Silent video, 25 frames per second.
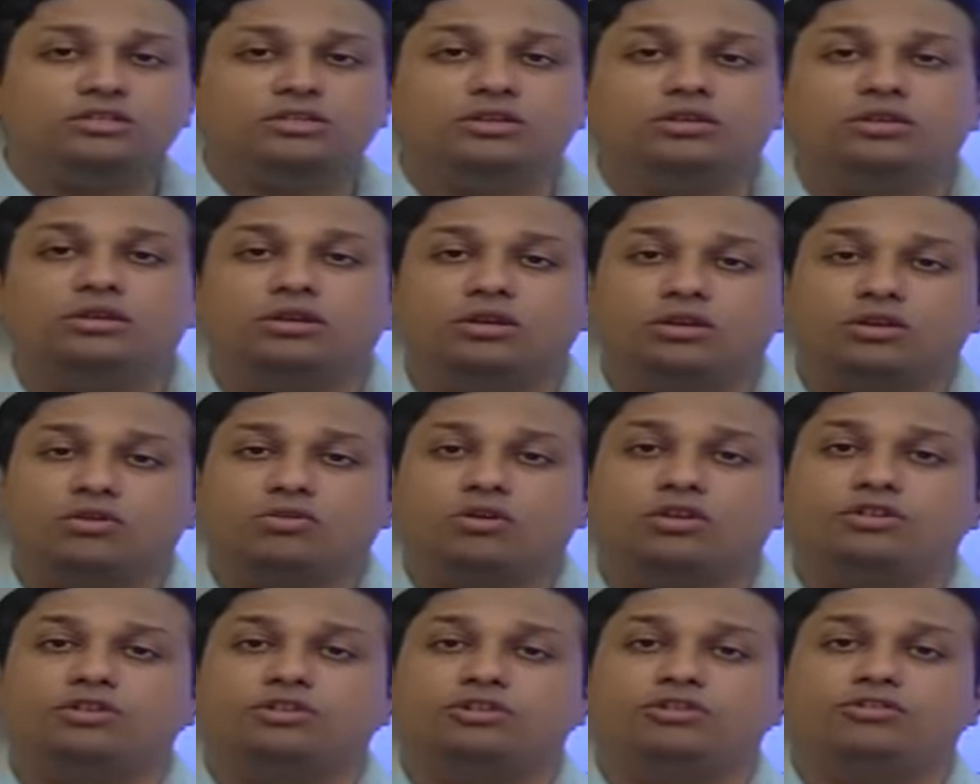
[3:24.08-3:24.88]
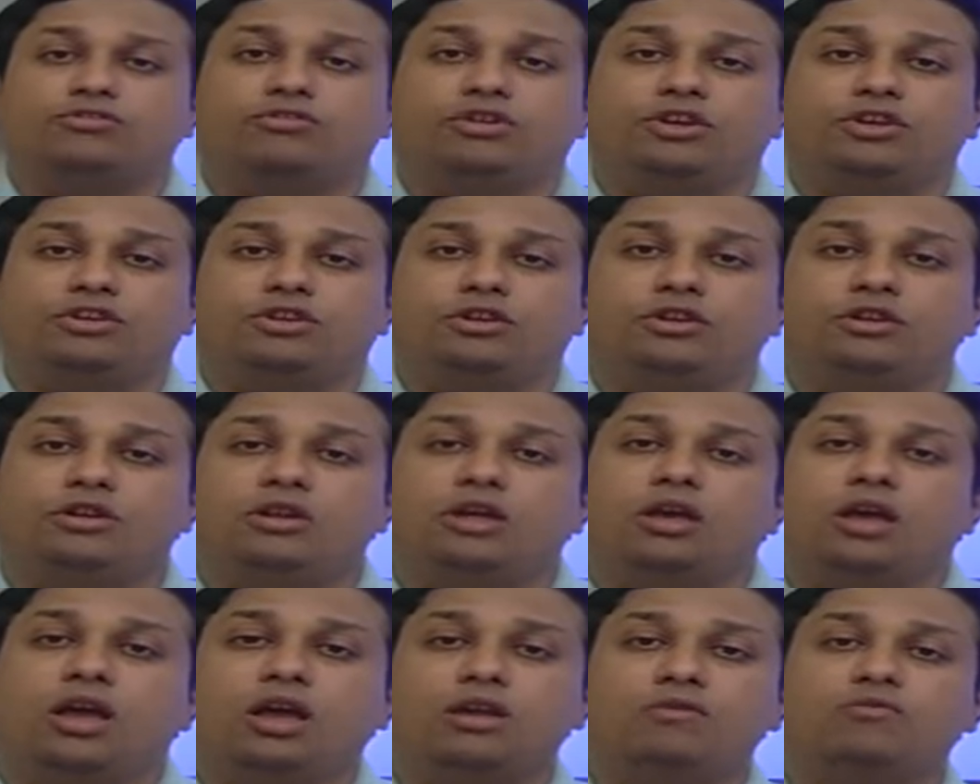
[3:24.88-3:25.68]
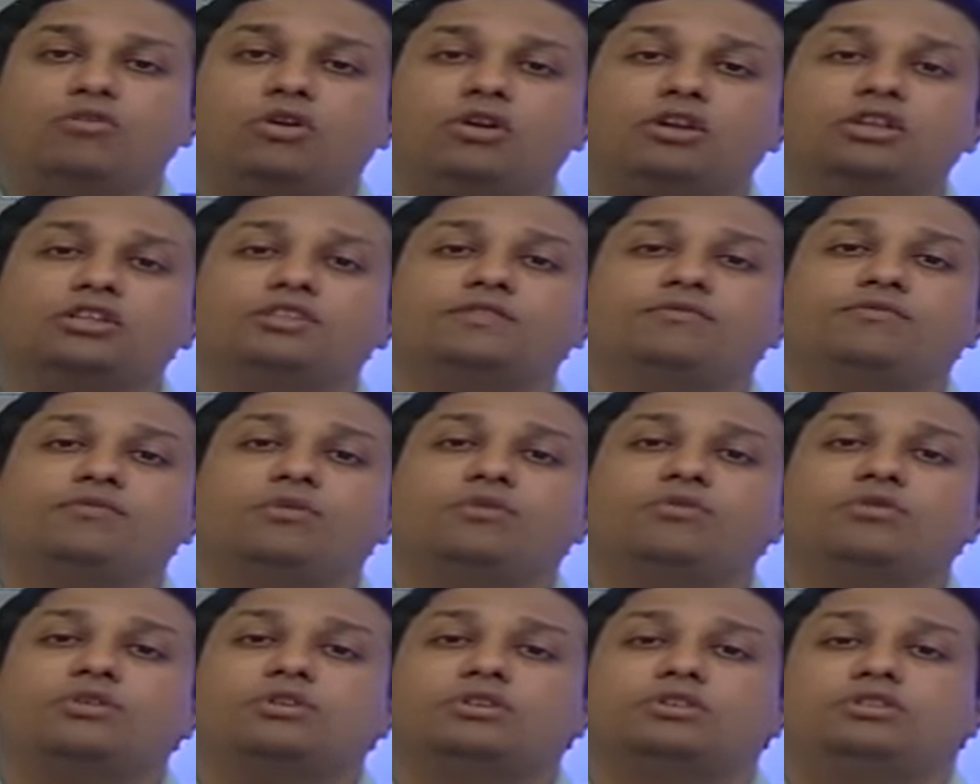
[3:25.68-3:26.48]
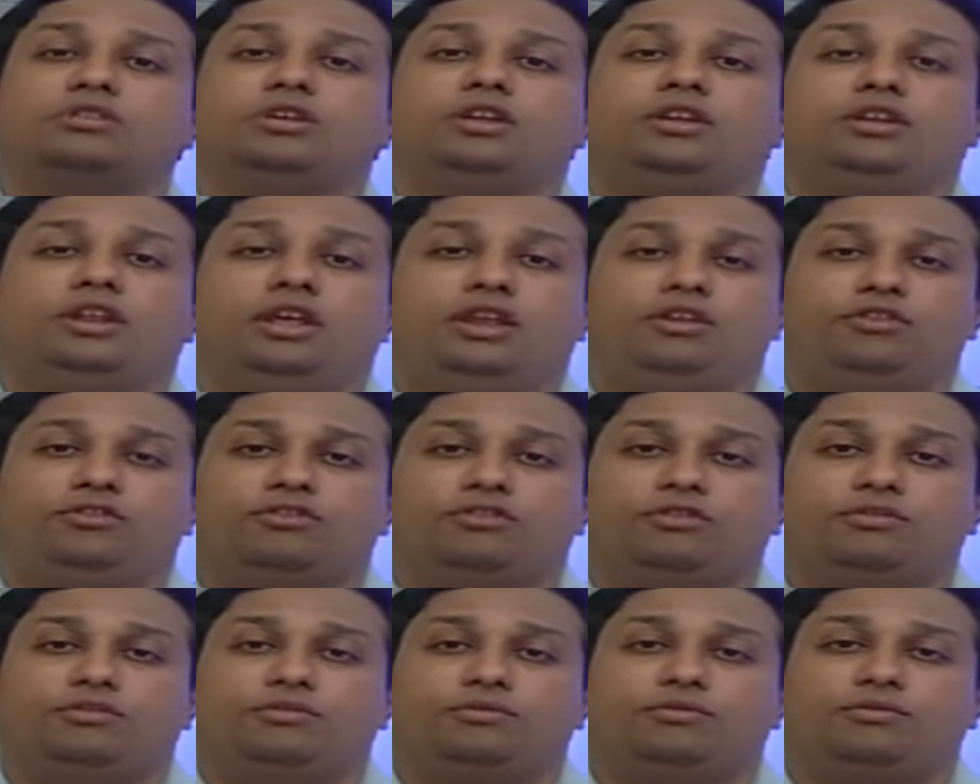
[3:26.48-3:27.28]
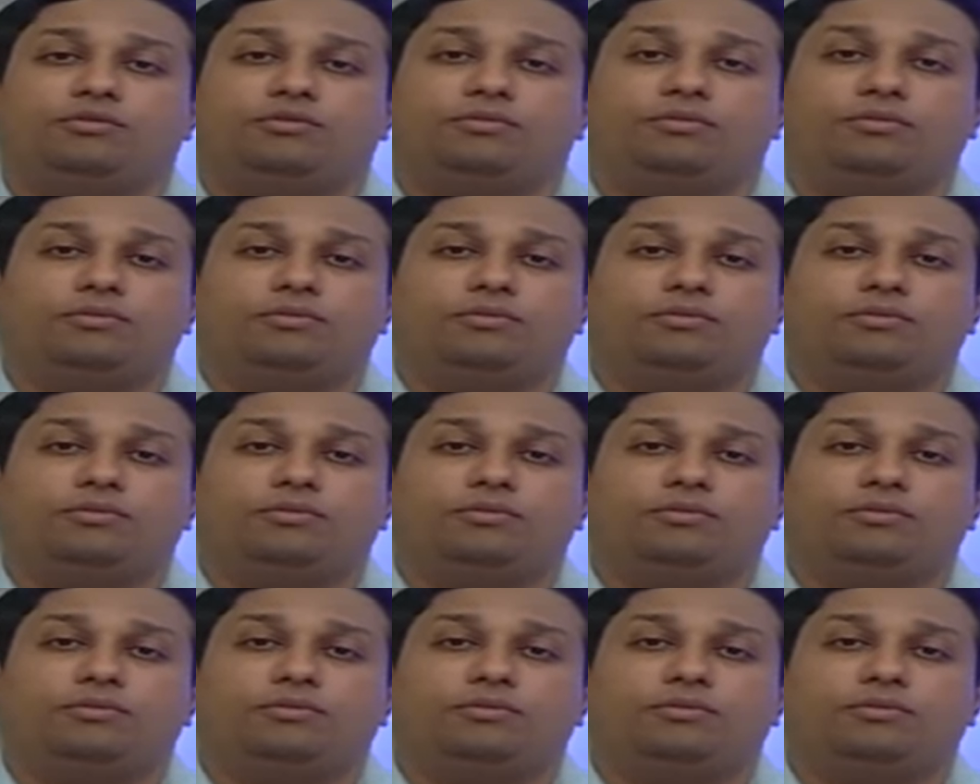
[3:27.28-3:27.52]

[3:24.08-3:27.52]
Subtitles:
is concentration and what is focused attention.